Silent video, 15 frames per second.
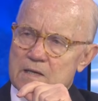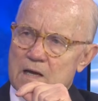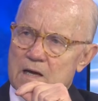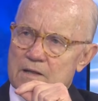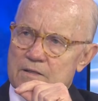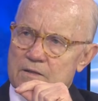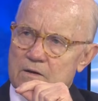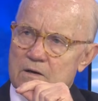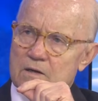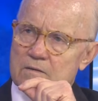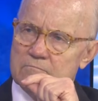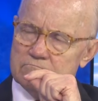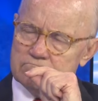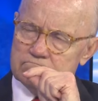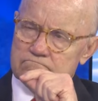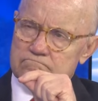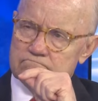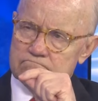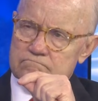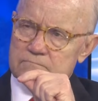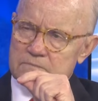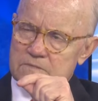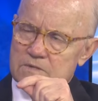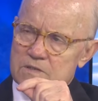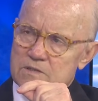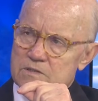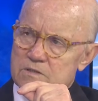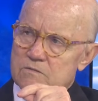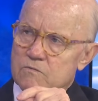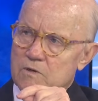I thought,
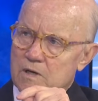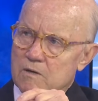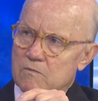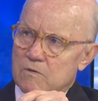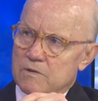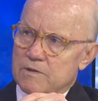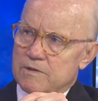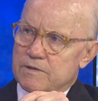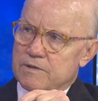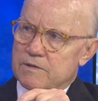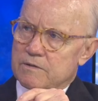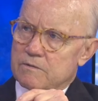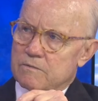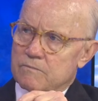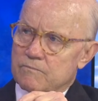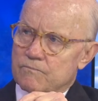this is what I want to do.